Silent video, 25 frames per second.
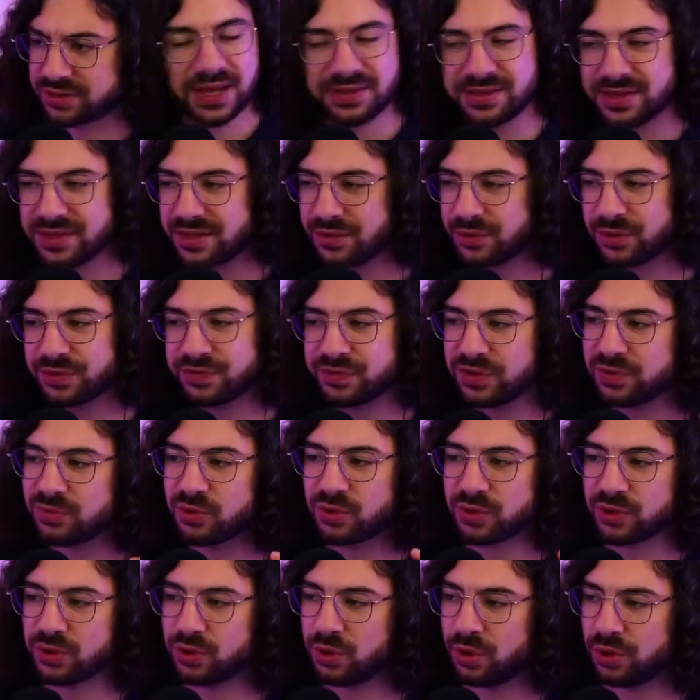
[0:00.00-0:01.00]
And then there were a few
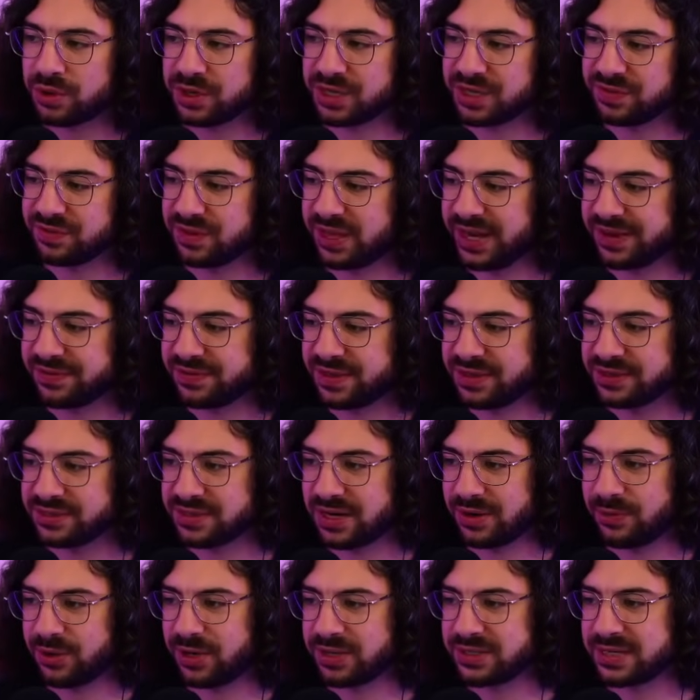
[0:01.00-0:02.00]
more quality of life things that
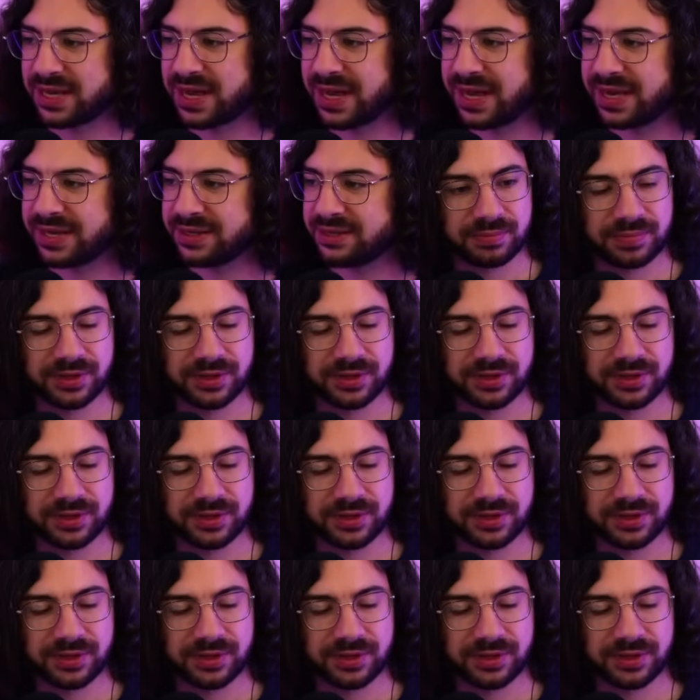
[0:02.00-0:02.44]
I wanted to add.